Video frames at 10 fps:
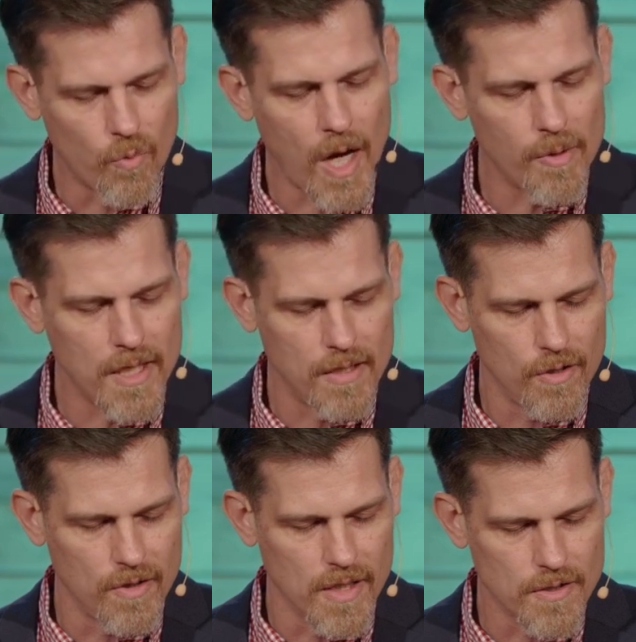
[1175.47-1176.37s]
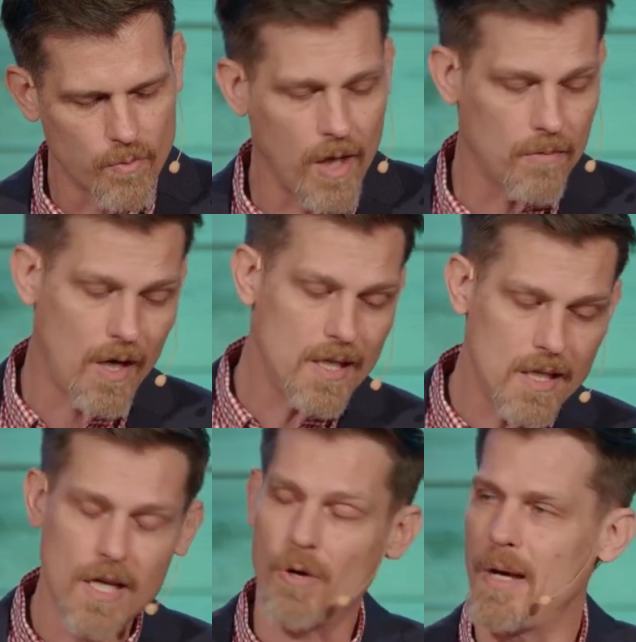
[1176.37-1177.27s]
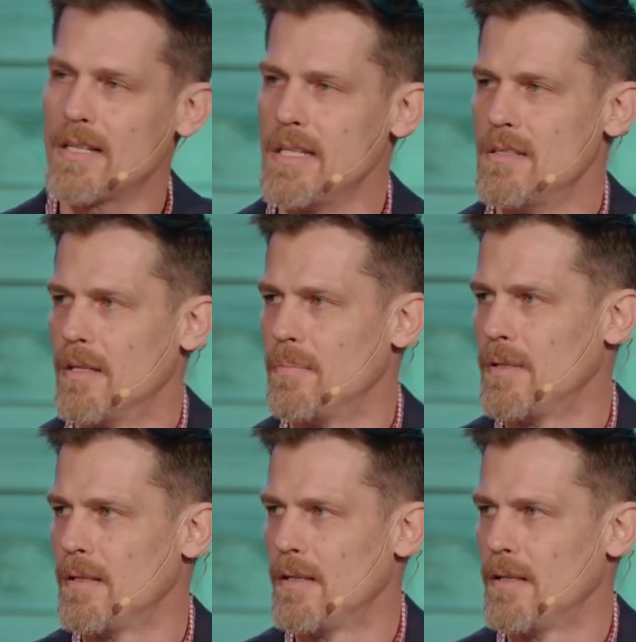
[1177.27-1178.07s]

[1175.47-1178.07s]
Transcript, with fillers: why would he do this? Why, why didn't he go back to Egypt?